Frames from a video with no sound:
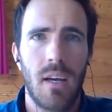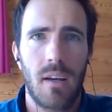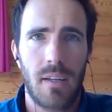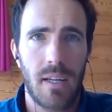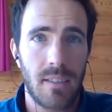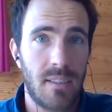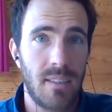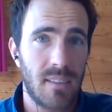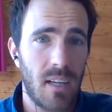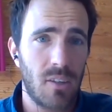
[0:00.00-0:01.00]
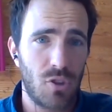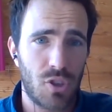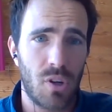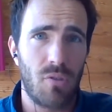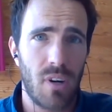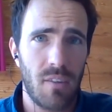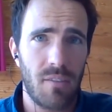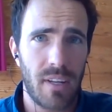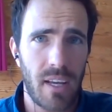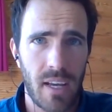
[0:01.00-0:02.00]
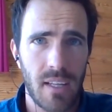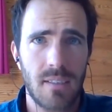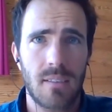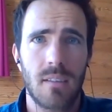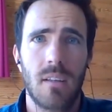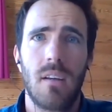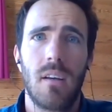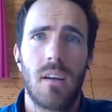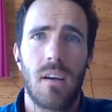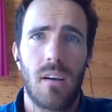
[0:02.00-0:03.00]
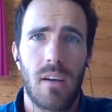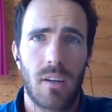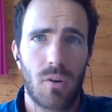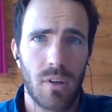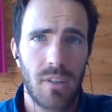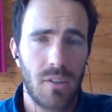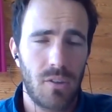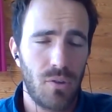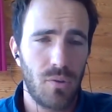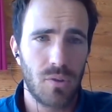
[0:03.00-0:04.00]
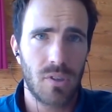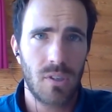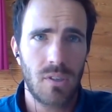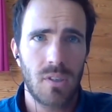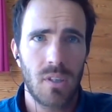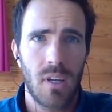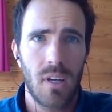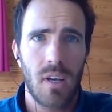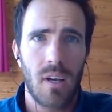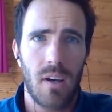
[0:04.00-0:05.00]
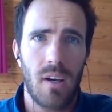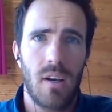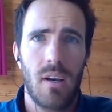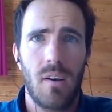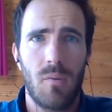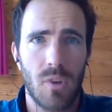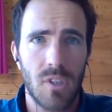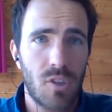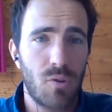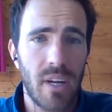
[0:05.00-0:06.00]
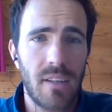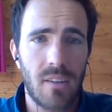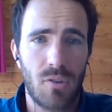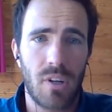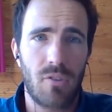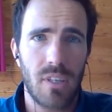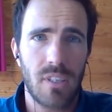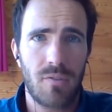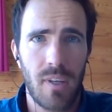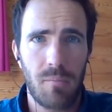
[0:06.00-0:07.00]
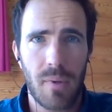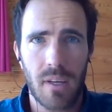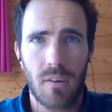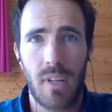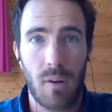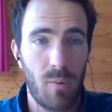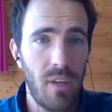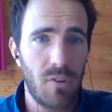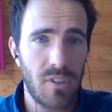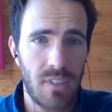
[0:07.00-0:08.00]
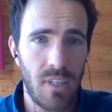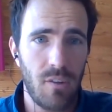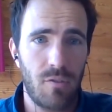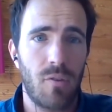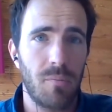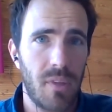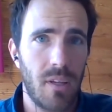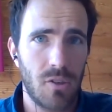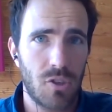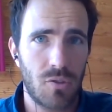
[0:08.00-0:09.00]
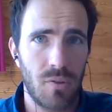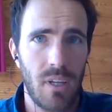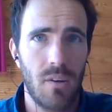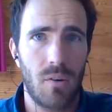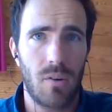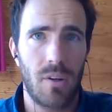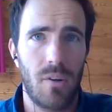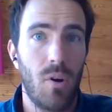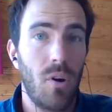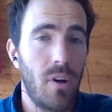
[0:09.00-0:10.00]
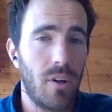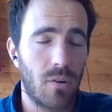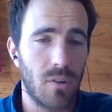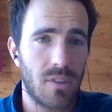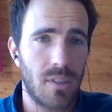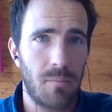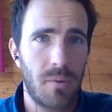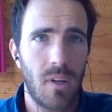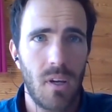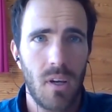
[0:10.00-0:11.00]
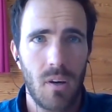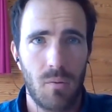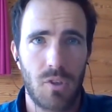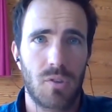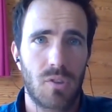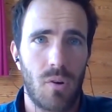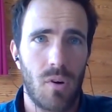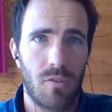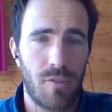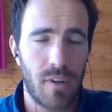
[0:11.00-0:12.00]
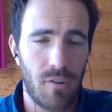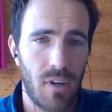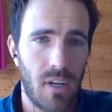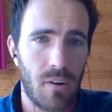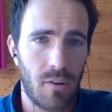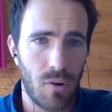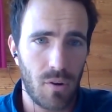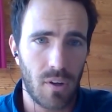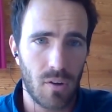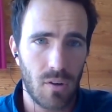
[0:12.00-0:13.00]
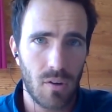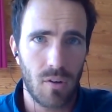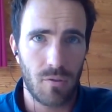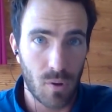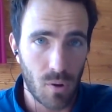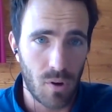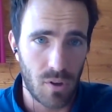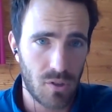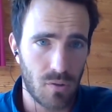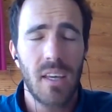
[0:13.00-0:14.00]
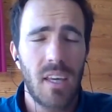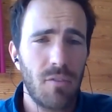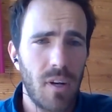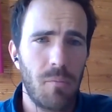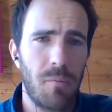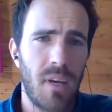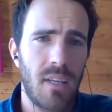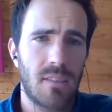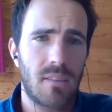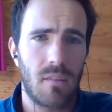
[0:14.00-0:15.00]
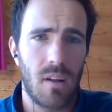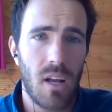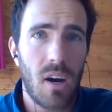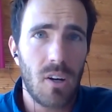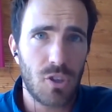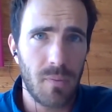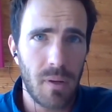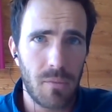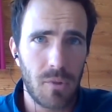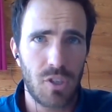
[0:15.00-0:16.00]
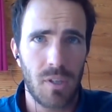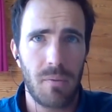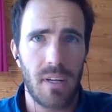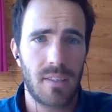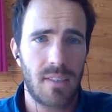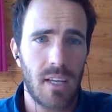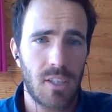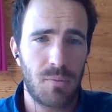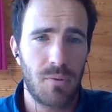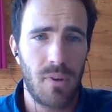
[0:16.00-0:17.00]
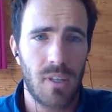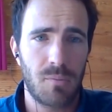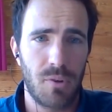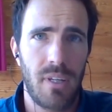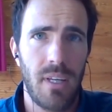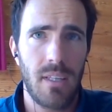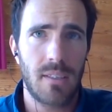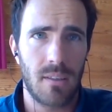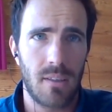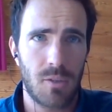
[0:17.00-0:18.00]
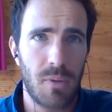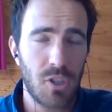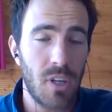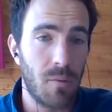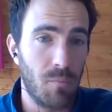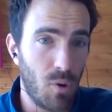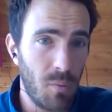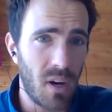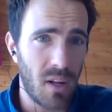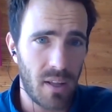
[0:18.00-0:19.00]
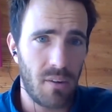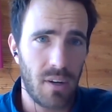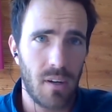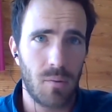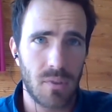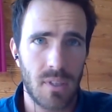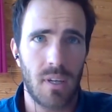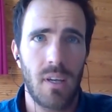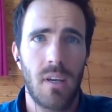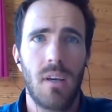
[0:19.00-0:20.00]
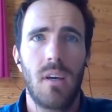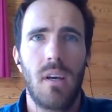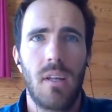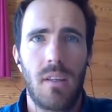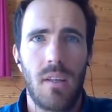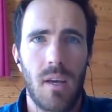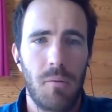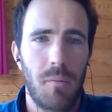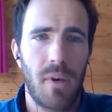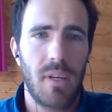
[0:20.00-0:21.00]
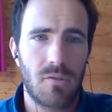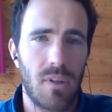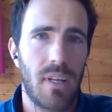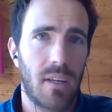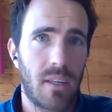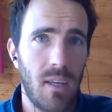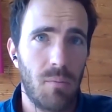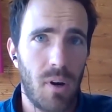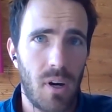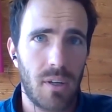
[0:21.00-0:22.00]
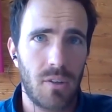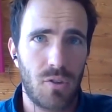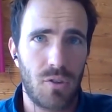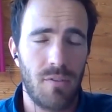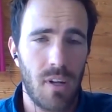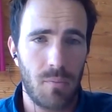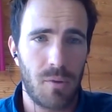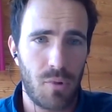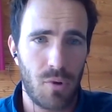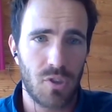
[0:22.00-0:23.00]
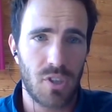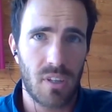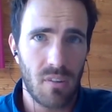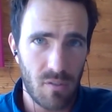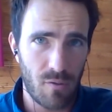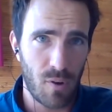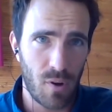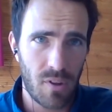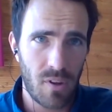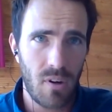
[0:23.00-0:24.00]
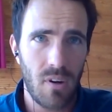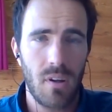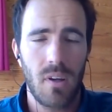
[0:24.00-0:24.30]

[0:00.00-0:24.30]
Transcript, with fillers: uh, that is designed to show relevant ads uh, and content to users uh, was created to address feedback that we received from the industry on an earlier concept, which was called federated learning of cohorts. Given MMA's large membership and its expertise in especially the mobile area, I would say, the MMA is really a key partner to develop the project further.